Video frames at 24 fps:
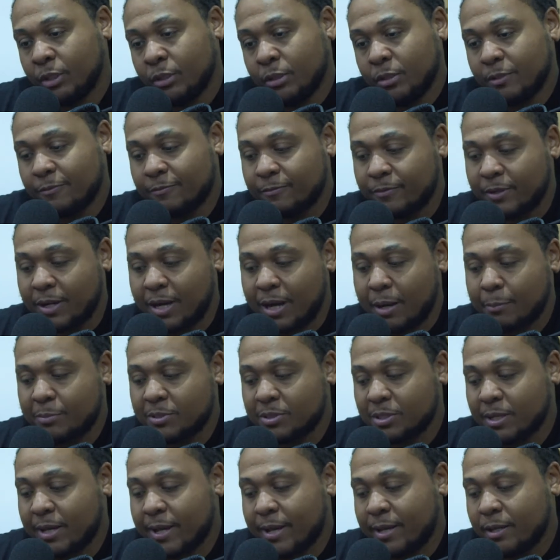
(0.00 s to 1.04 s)
The vibe
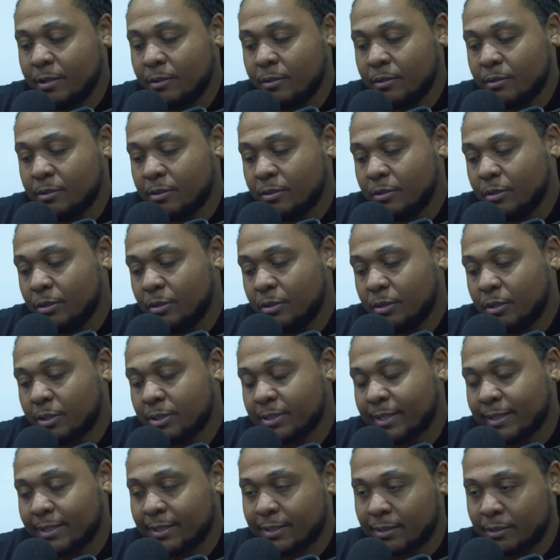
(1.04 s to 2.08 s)
is like, it's
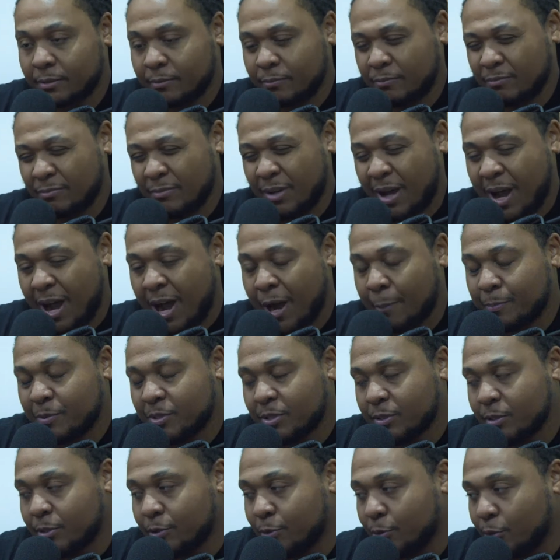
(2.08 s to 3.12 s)
like the
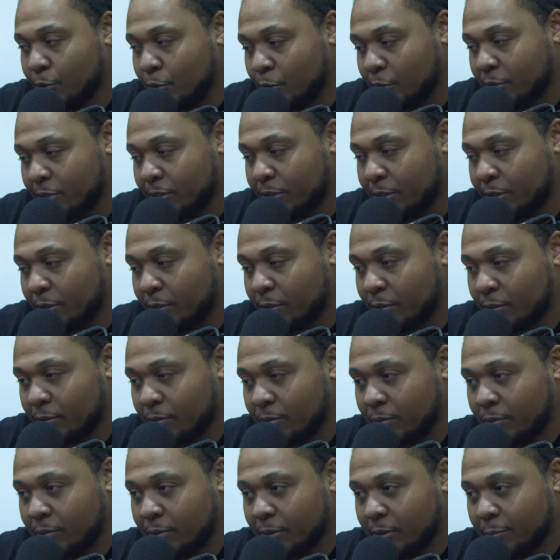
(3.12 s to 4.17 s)
opposite of New York City.
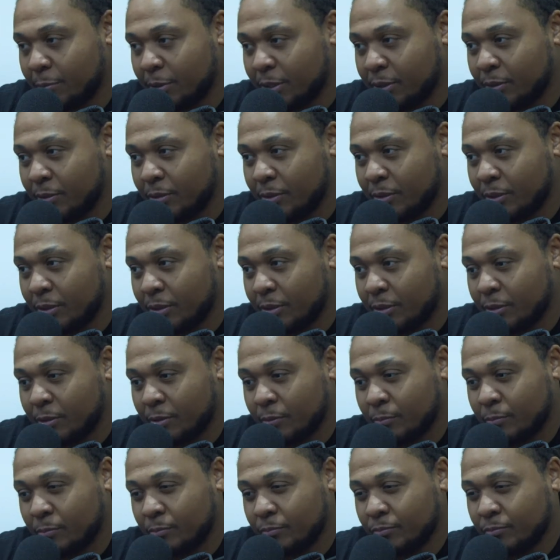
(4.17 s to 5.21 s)
You know what I mean?
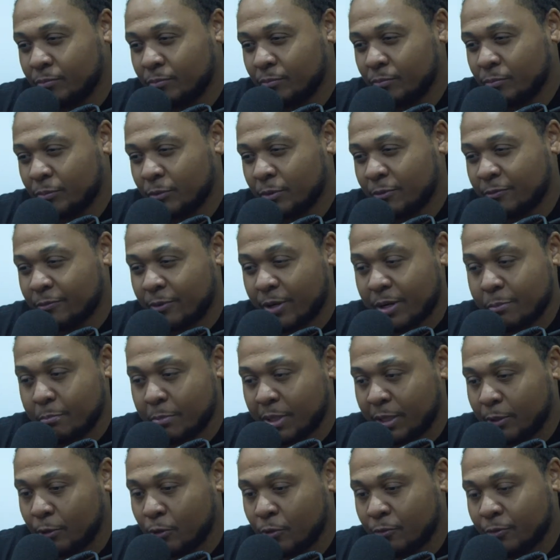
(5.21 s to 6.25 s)
Very
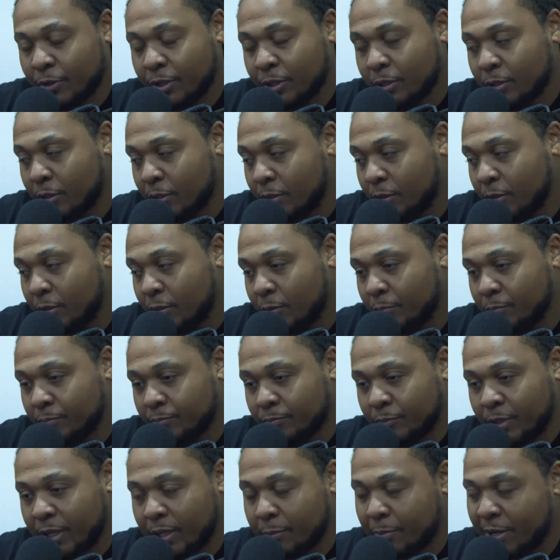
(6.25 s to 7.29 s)
mellow, very calm.
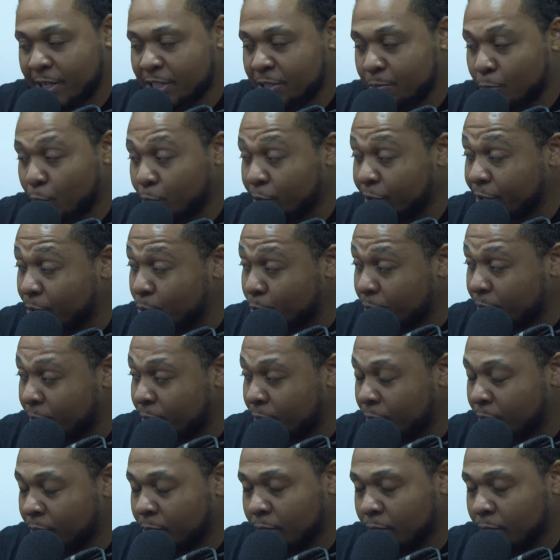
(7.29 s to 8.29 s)
Everybody smoke their weed.